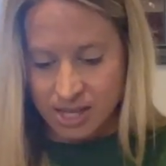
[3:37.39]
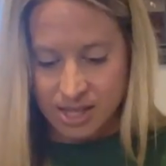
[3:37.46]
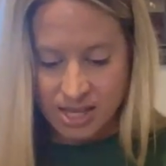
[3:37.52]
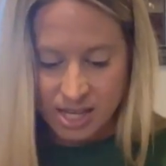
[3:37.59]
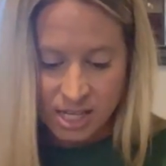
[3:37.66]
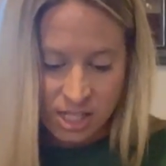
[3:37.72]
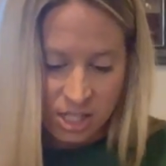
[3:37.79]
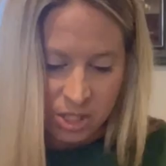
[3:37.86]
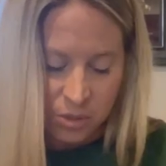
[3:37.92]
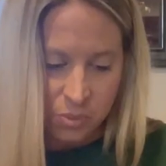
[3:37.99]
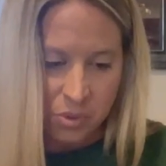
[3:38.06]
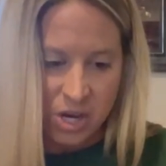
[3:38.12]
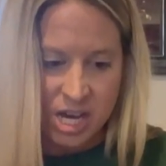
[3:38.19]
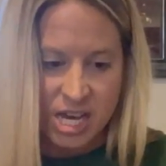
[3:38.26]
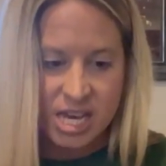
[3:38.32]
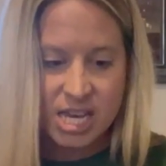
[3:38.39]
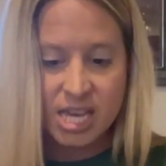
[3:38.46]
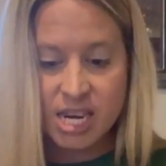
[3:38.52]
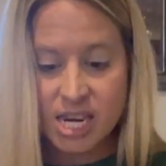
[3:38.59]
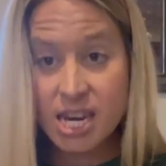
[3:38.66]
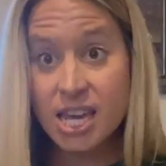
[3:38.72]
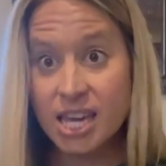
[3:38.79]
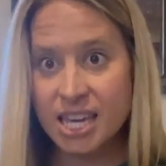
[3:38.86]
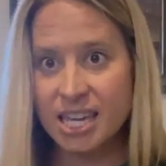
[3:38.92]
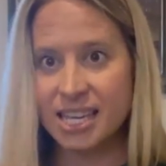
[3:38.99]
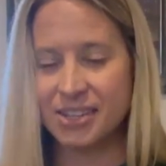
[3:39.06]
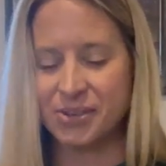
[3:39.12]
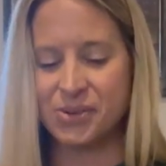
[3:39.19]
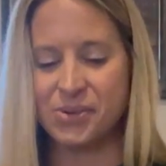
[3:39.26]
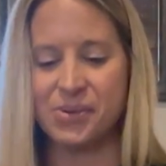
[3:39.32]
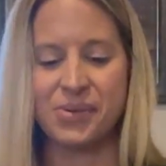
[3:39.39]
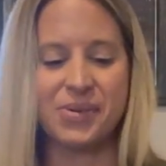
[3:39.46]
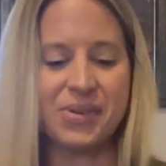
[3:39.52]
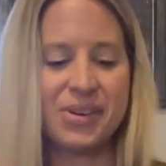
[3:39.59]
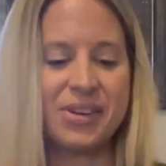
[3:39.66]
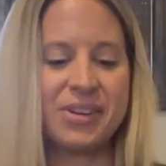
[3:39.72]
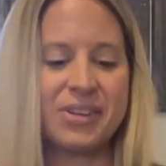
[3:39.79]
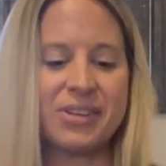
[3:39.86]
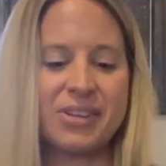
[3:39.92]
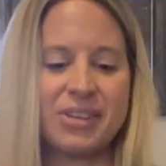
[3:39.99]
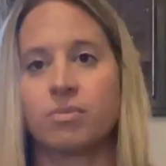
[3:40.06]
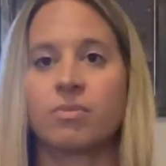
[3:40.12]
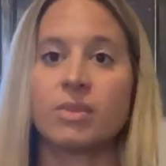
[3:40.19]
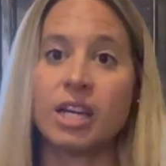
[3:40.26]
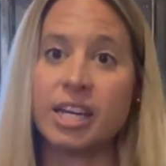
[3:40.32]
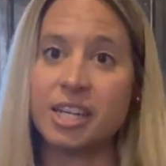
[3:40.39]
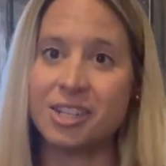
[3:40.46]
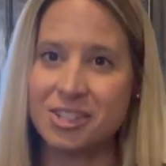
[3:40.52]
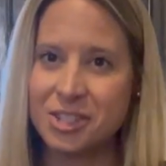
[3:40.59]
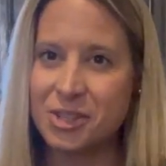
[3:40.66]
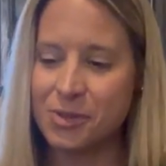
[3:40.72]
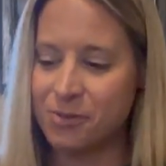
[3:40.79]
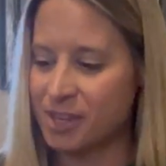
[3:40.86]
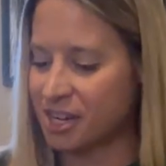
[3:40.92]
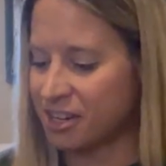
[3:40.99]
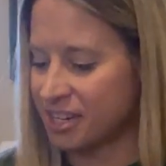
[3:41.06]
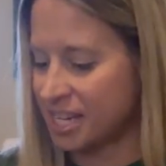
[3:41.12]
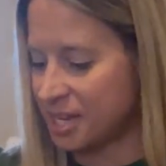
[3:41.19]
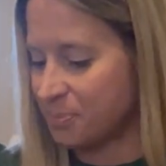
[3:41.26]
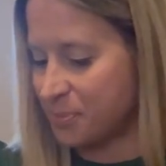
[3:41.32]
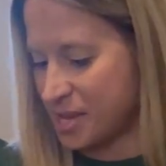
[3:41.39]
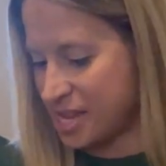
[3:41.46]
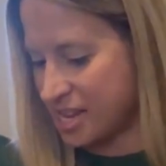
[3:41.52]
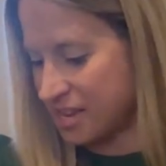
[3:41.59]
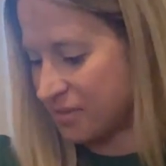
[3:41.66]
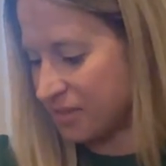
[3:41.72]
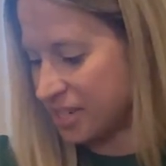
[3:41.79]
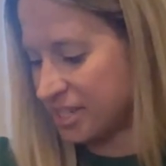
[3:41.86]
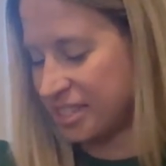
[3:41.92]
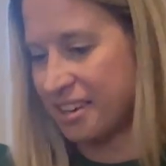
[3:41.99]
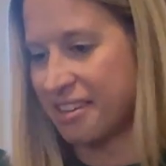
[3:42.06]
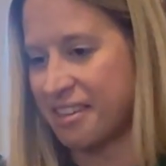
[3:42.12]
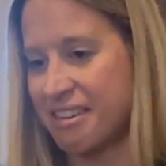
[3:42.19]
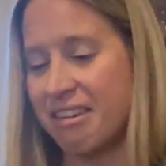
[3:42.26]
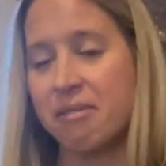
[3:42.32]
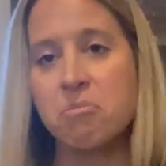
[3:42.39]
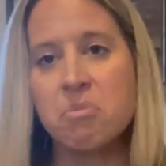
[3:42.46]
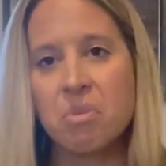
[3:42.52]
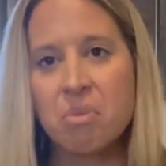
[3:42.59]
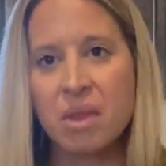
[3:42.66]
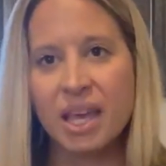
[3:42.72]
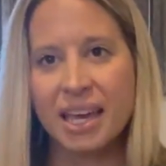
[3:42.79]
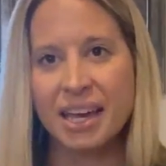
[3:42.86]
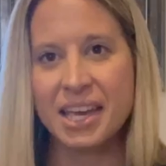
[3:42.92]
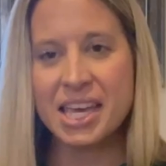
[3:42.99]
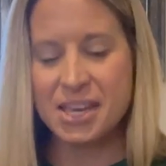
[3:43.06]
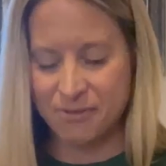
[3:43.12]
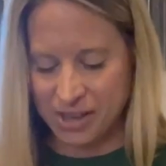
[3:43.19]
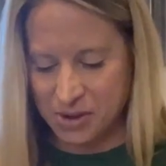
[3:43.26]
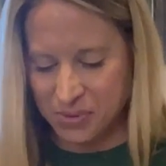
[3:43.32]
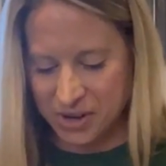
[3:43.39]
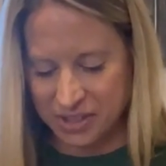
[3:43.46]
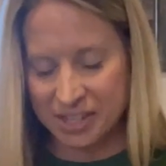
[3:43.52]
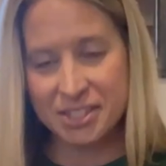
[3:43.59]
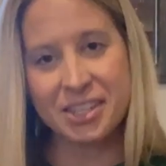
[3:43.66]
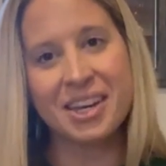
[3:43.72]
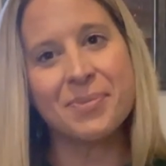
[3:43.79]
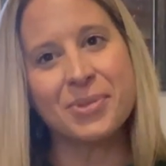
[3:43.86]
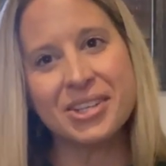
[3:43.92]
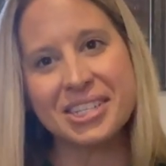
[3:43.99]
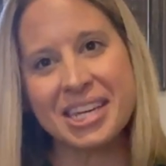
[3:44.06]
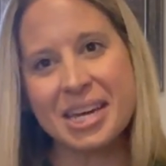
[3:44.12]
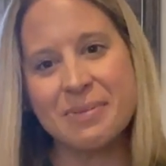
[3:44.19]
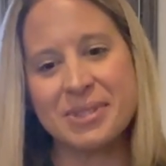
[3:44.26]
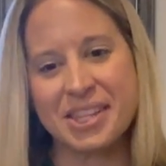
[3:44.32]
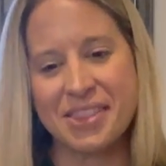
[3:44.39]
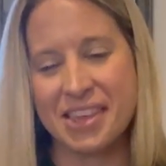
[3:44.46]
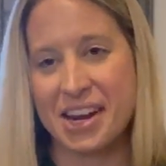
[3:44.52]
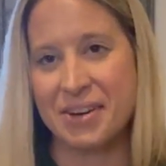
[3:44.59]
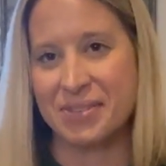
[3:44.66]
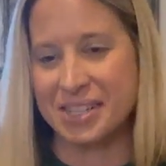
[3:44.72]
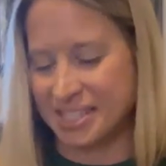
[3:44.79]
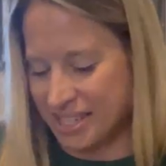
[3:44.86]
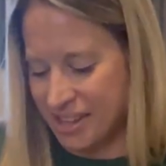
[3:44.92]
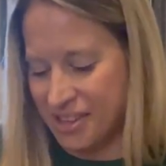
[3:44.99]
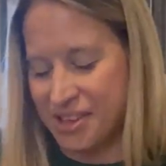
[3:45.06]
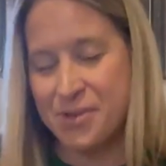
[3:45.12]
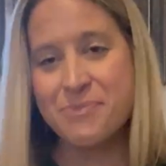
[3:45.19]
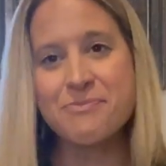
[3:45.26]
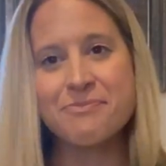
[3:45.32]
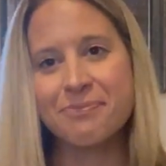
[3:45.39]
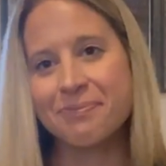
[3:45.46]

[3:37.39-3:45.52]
This one, ooh, I also figured in being in reselling, if I wear these a couple of times and then I resell them,